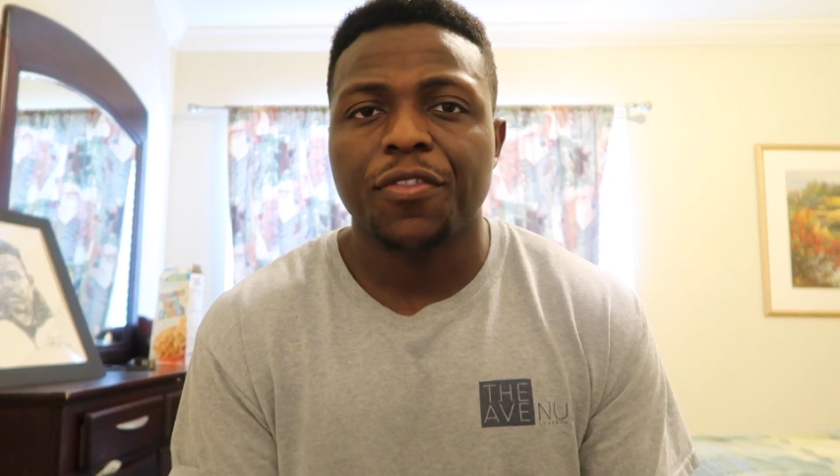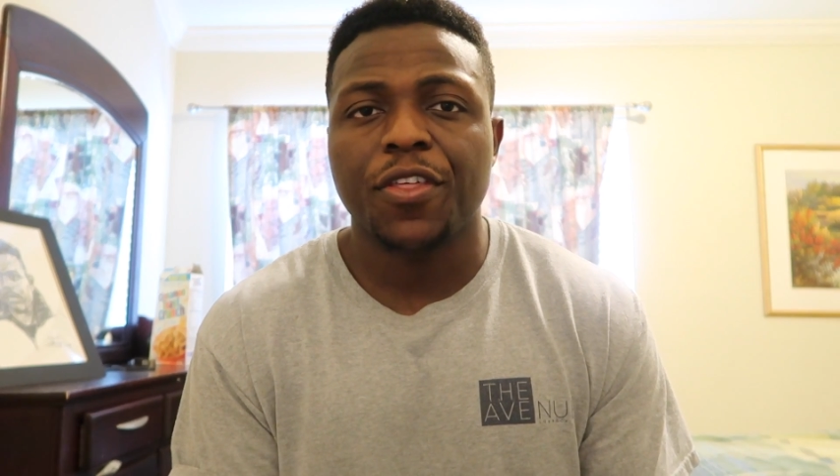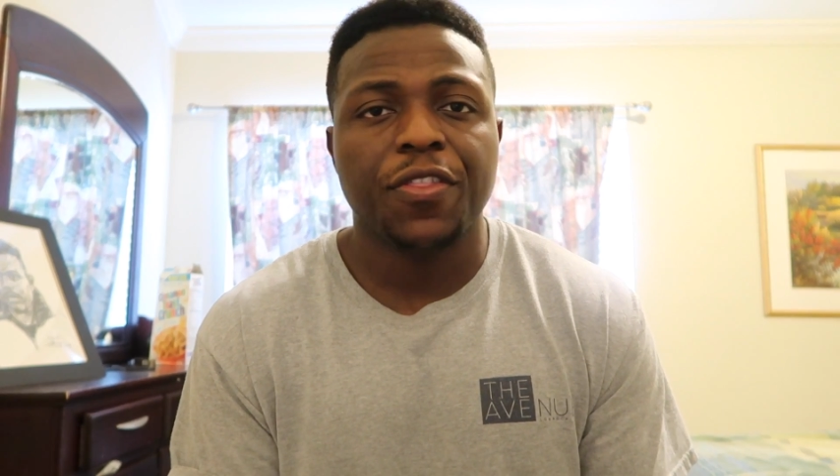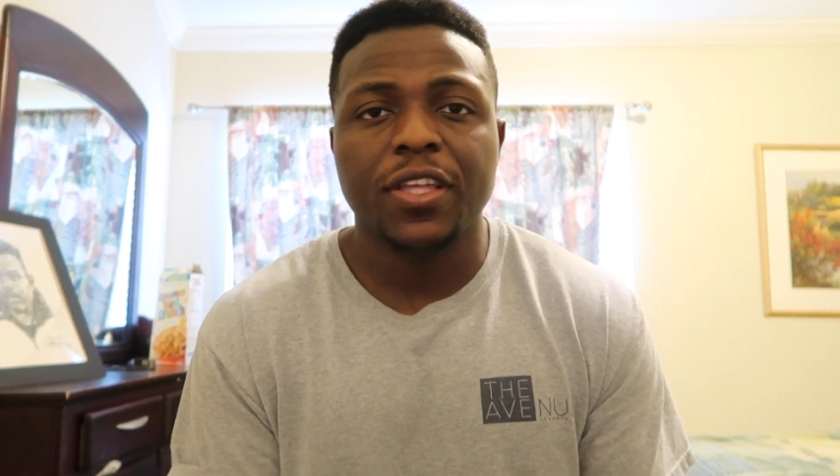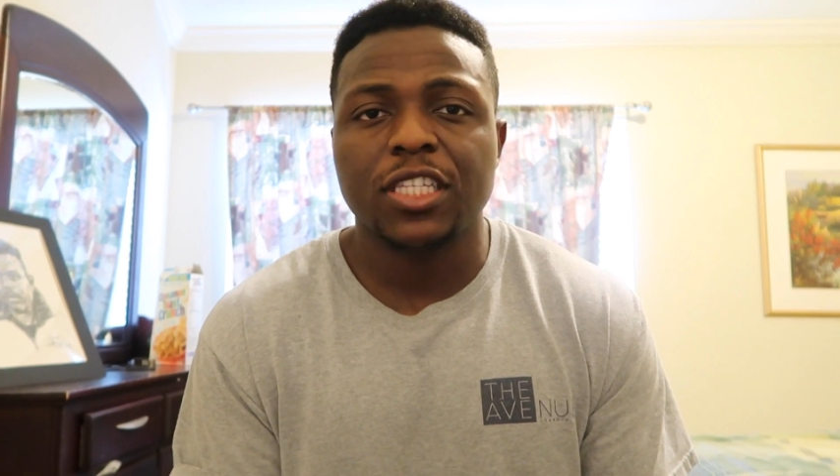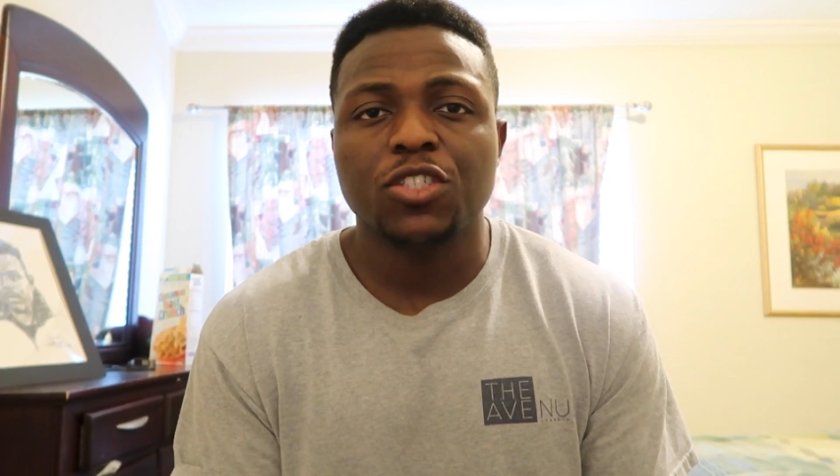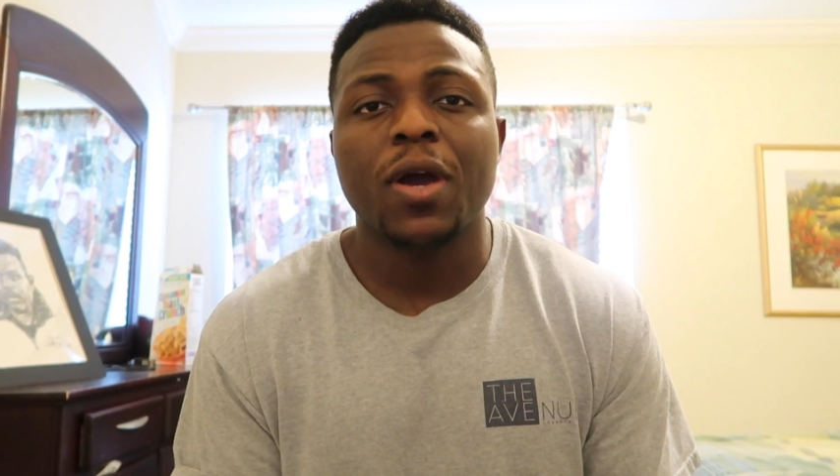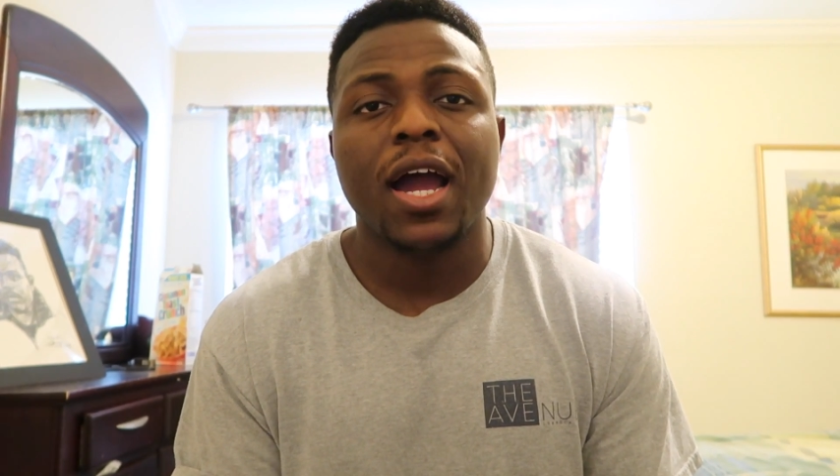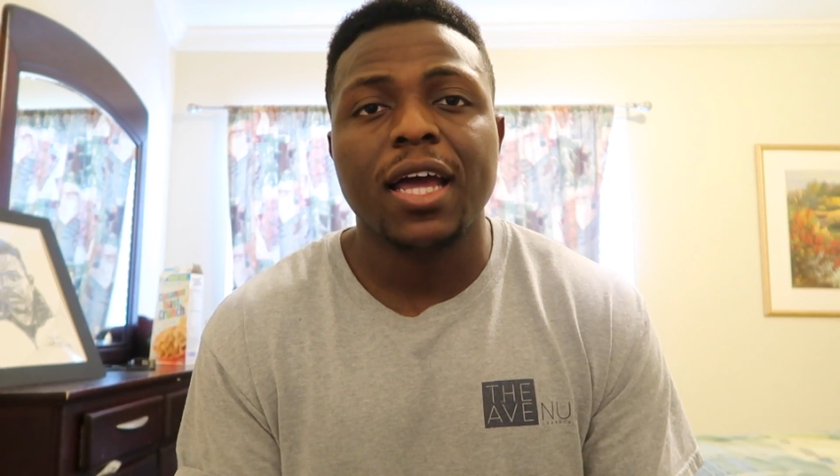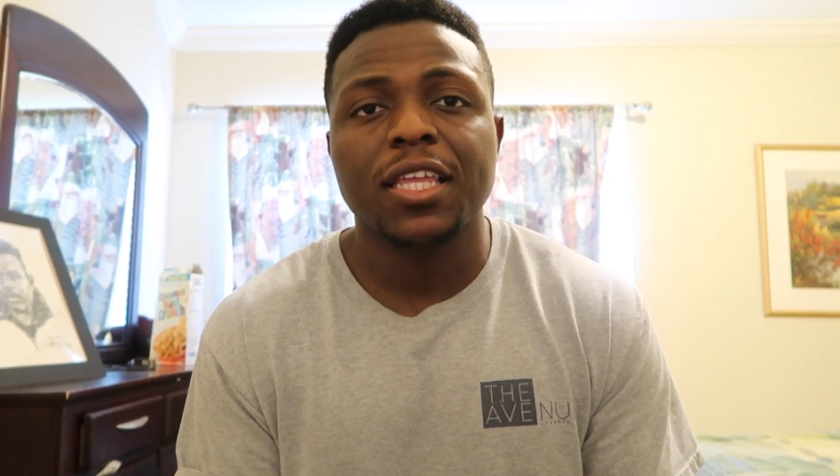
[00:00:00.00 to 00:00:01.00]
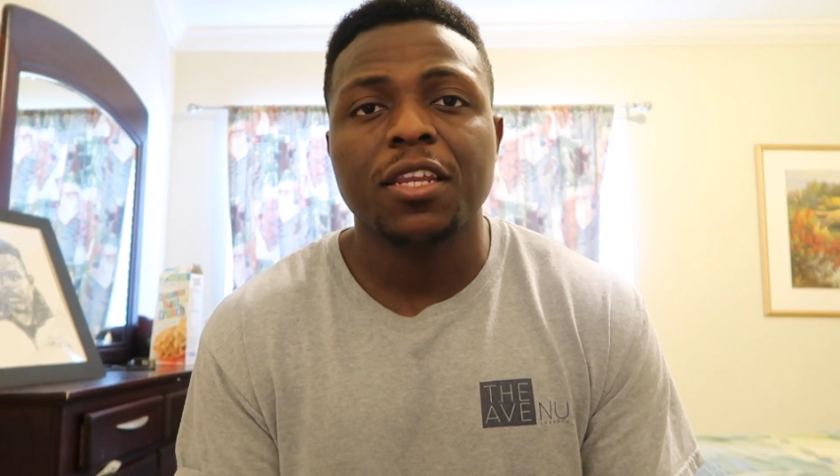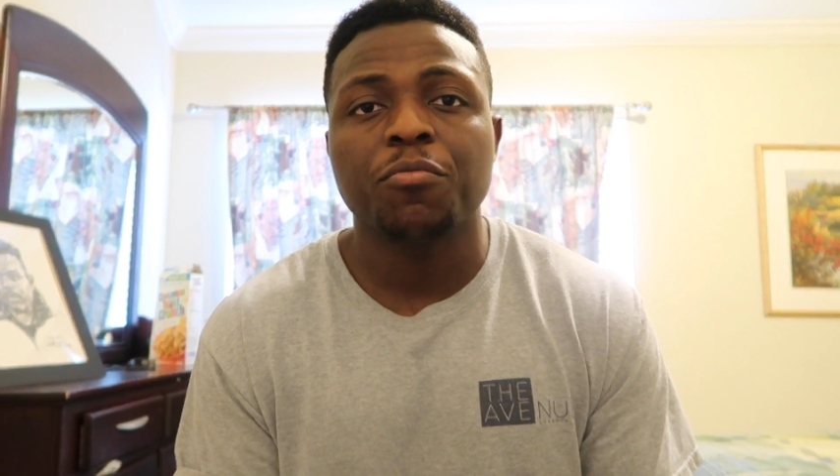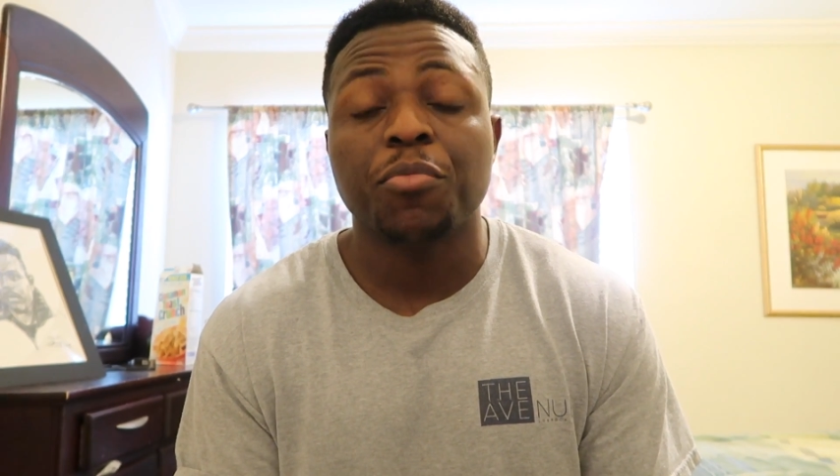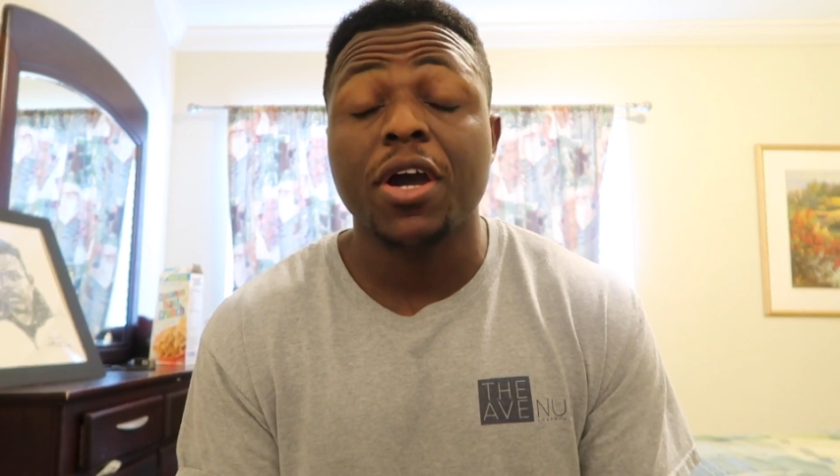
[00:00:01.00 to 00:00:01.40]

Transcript: the things that you highlighted,